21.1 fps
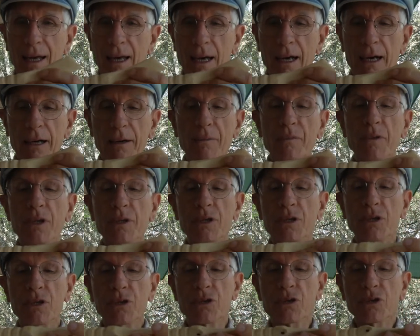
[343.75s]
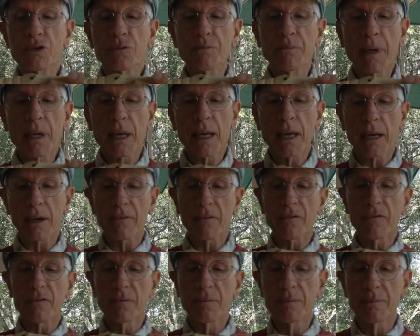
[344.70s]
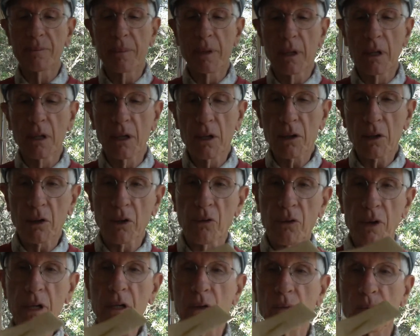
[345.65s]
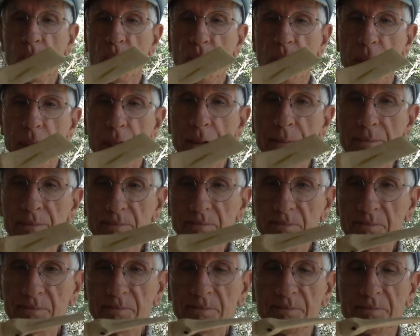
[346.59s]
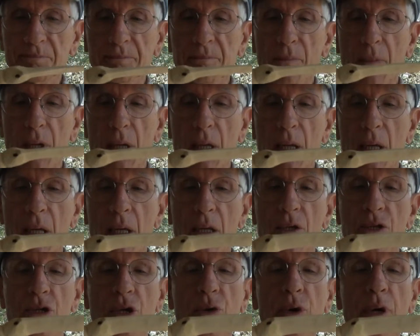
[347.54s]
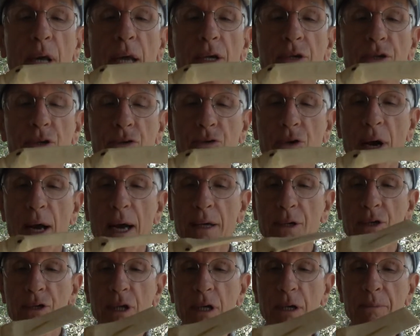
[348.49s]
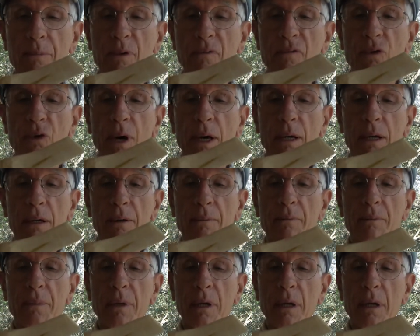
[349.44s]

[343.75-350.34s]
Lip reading: This is made out of green wood, so it has to dry some before I can